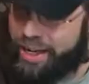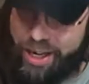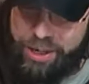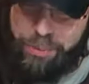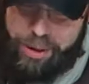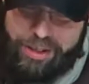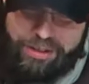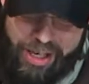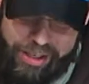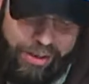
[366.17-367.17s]
I kind of want
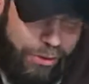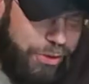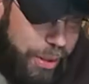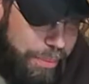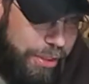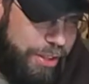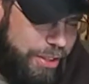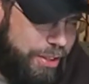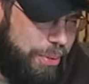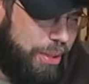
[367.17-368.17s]
to take another sip of this
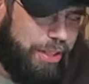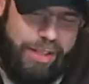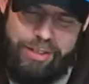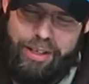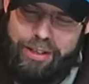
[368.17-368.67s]
and see what it tastes